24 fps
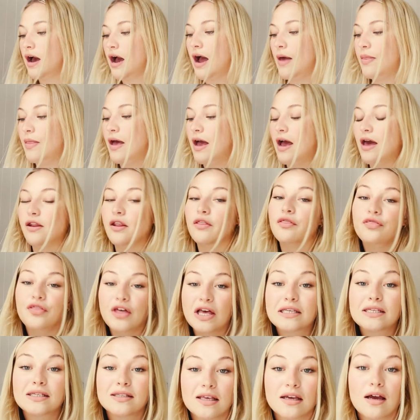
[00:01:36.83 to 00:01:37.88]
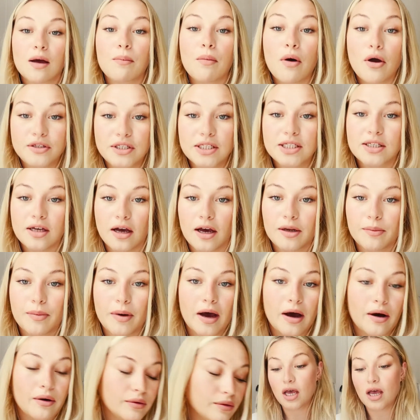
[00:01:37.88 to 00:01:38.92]
And then this is the thing I'm most excited
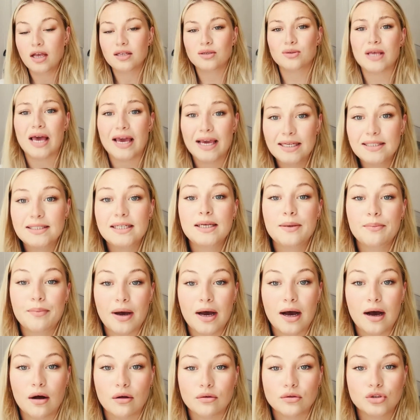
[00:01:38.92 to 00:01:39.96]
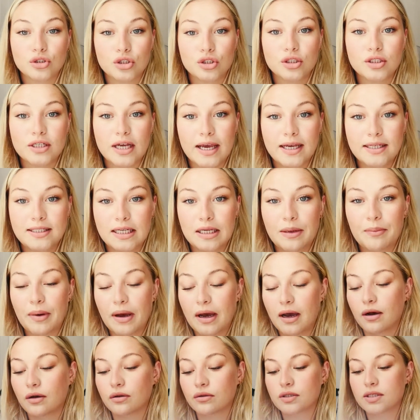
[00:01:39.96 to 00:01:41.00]
about. It's £18, just under
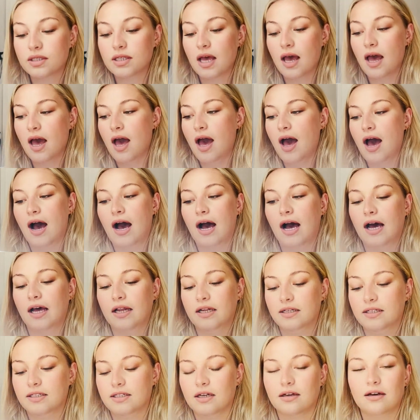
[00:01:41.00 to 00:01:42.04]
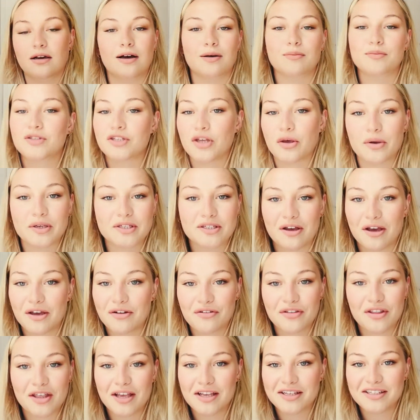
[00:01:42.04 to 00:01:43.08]
£18, and I'm so excited
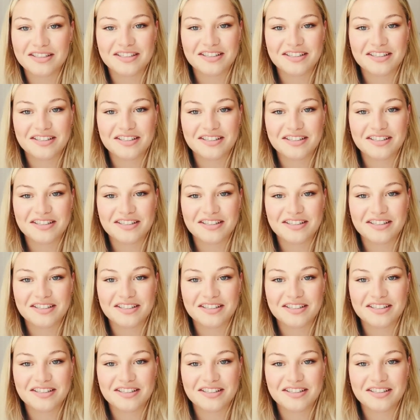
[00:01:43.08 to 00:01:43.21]
for this.